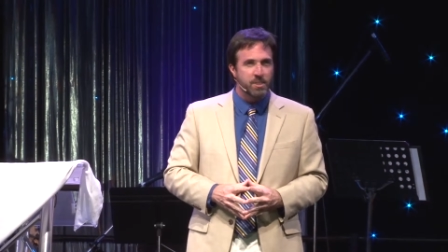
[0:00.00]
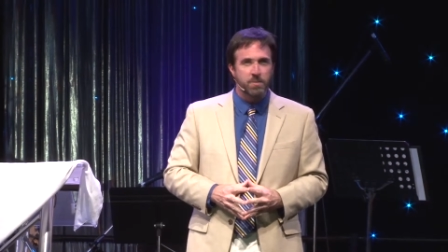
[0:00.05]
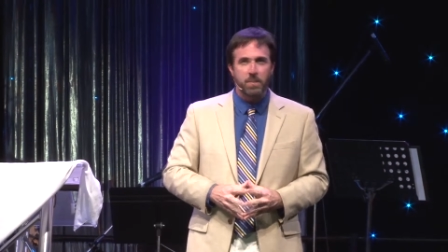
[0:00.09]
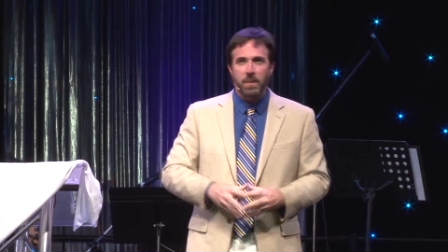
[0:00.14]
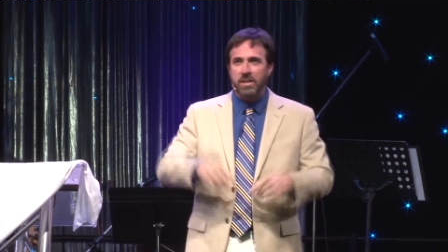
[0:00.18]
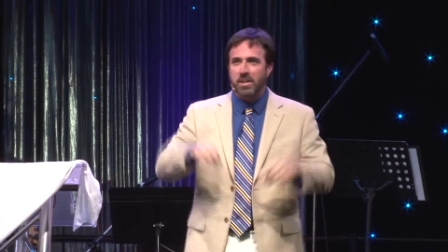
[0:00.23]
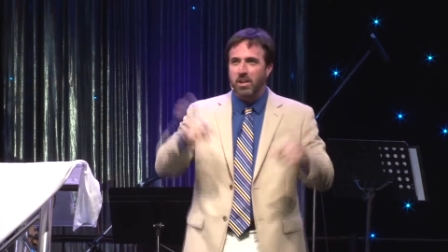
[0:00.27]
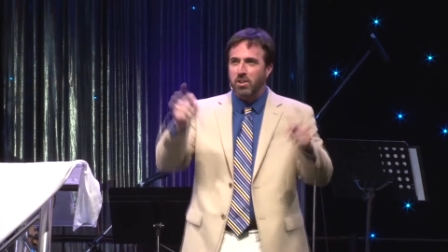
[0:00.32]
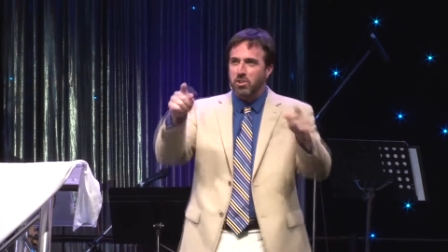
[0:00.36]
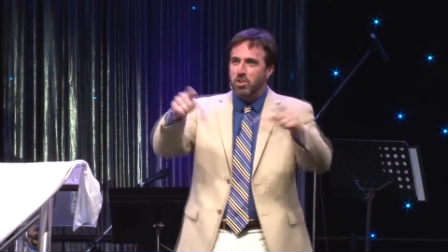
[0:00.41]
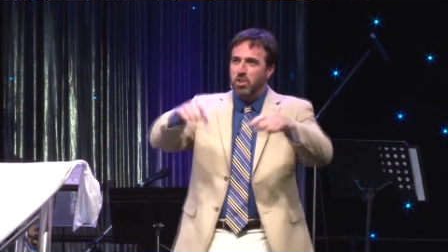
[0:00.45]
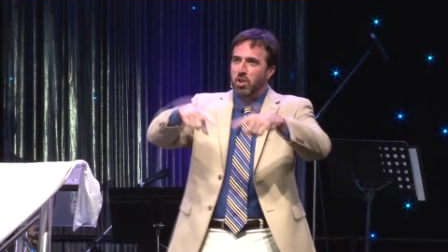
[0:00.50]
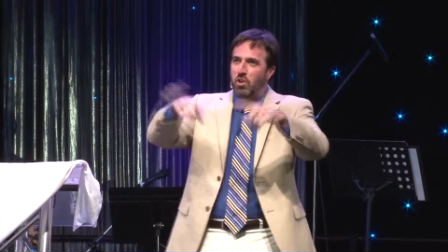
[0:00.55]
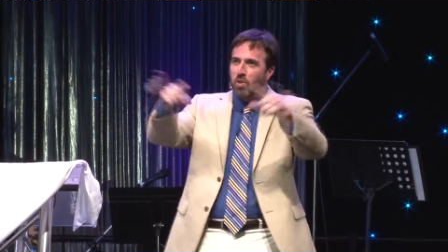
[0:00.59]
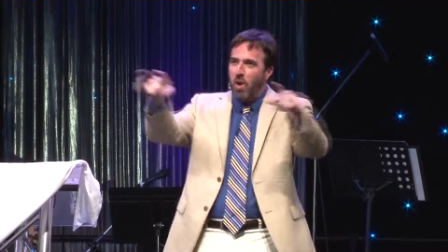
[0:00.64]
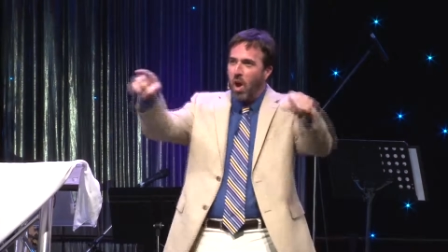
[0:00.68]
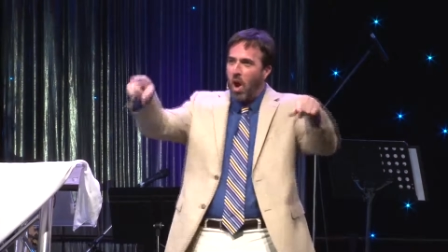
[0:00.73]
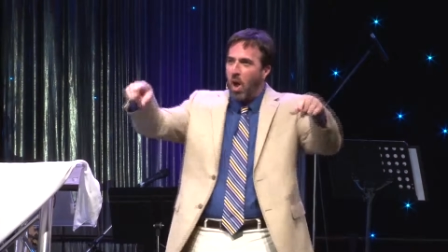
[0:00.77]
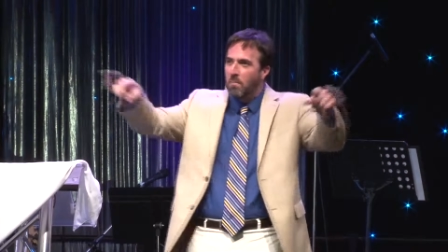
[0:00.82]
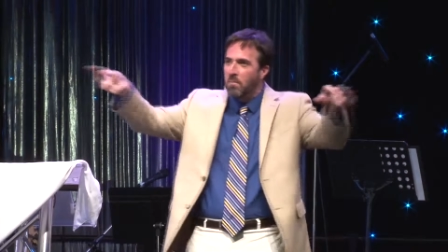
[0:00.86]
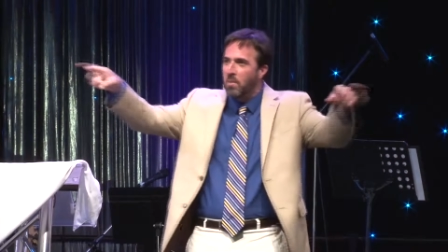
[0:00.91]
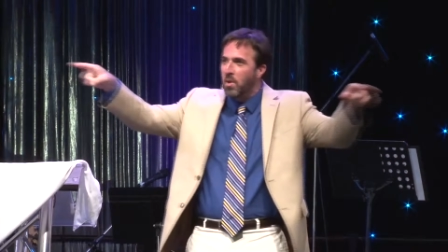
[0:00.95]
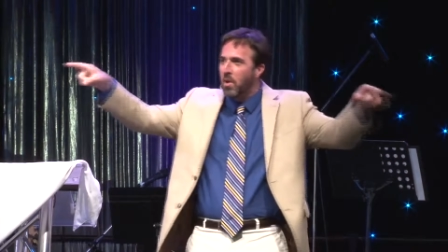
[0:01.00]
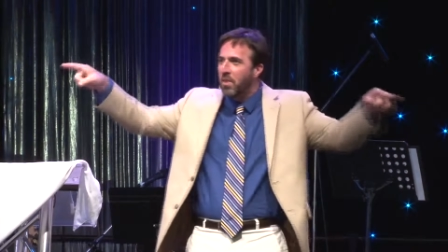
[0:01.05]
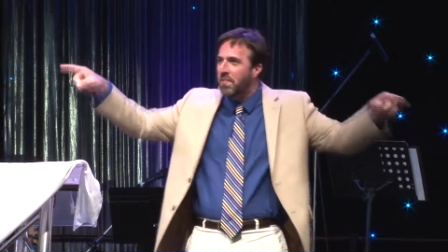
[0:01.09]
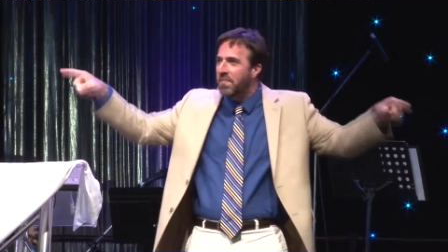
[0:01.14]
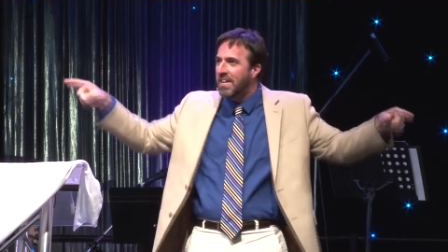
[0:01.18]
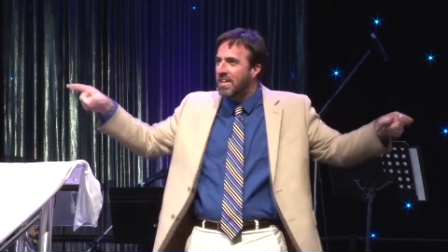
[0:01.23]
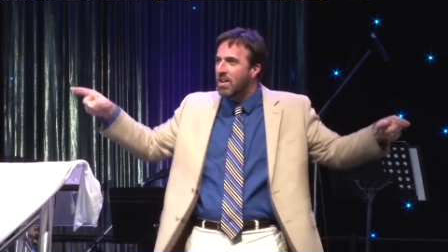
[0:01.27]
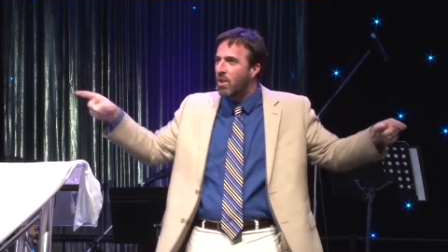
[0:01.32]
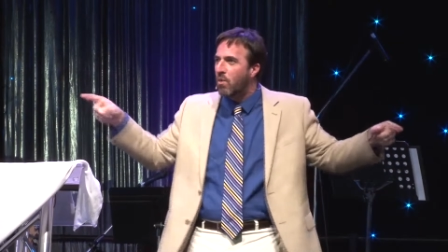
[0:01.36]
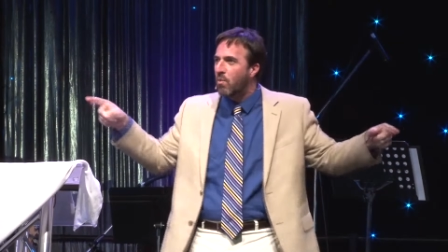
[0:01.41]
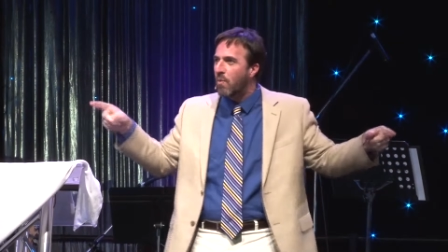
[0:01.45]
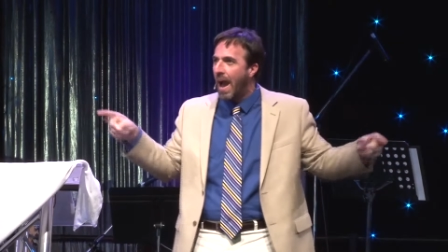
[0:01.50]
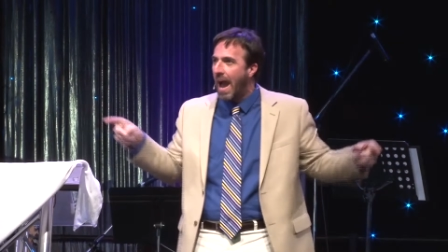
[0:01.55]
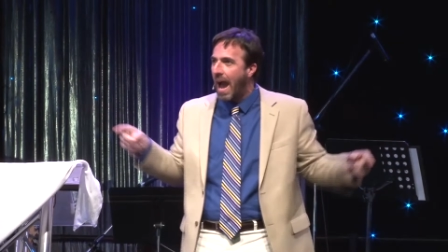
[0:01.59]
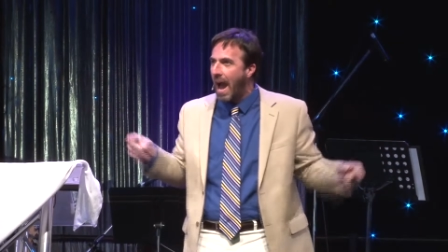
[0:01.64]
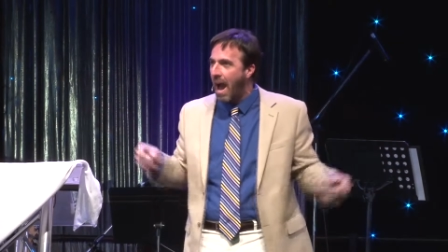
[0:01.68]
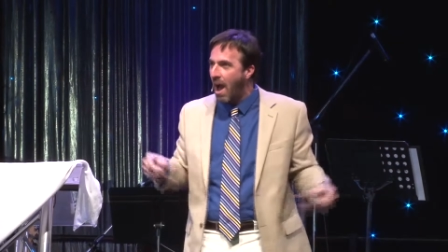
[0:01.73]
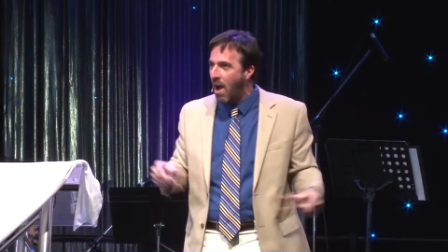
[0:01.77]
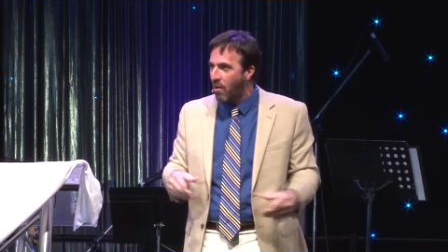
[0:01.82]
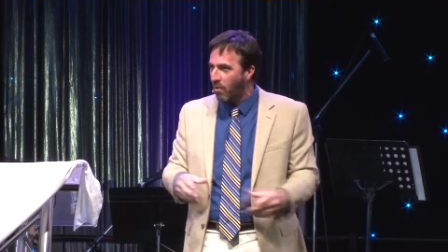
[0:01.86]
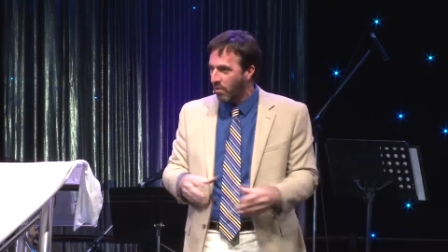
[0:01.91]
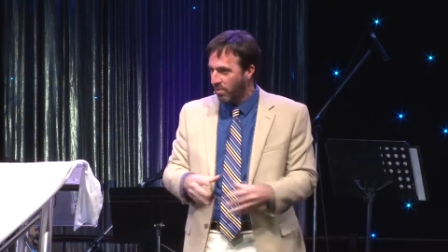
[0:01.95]
because you're all moving
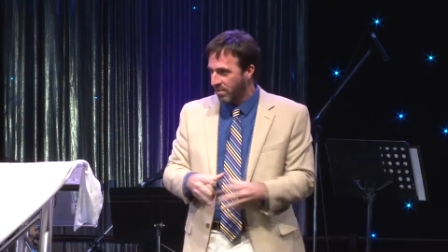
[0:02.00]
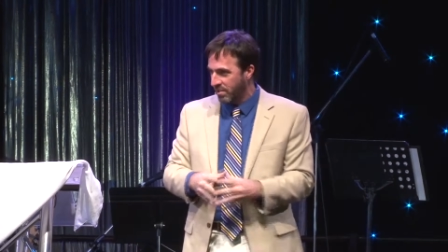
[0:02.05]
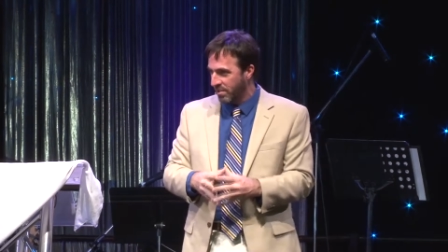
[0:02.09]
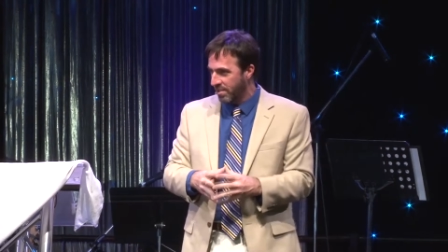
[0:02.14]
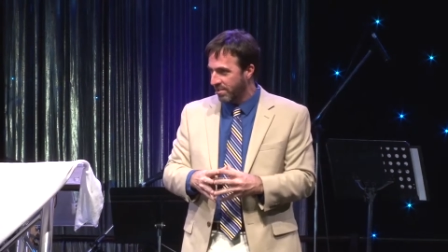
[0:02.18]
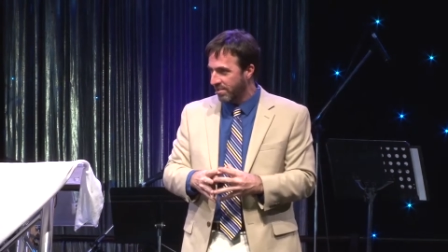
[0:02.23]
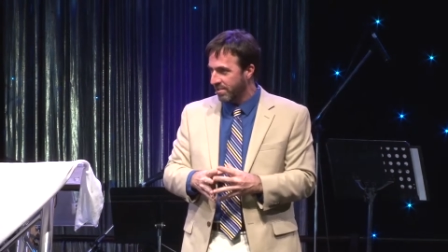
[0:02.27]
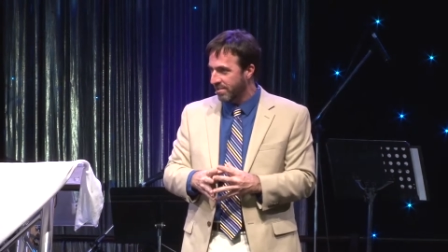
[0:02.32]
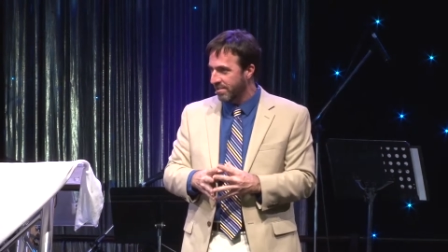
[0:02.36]
around.